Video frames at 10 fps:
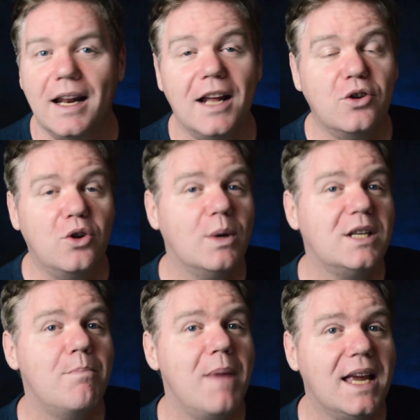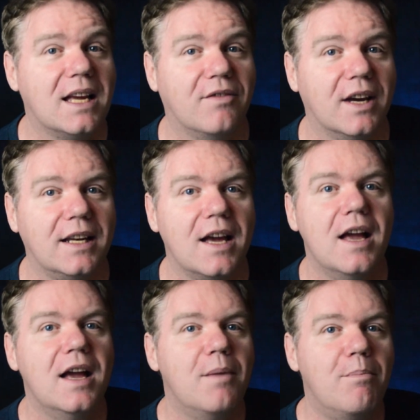And I don't know what to make of it,
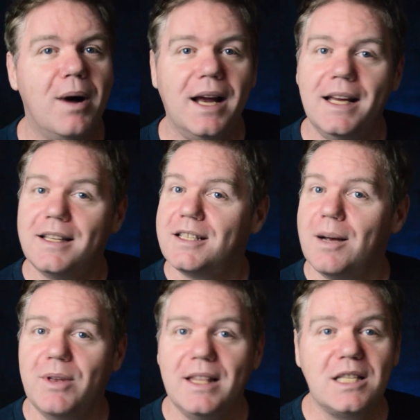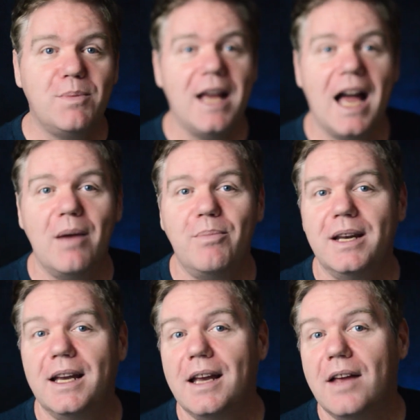but it's something that's been
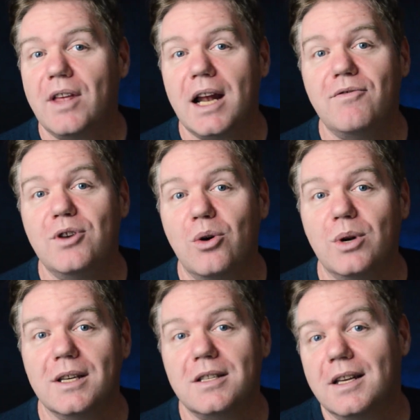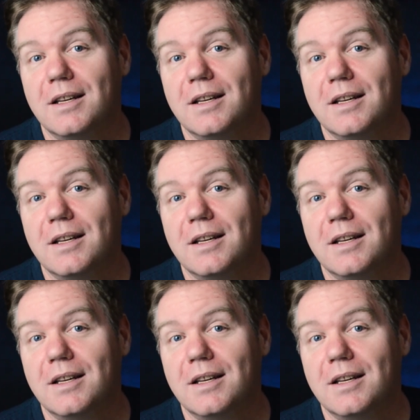happening and that I've noticed,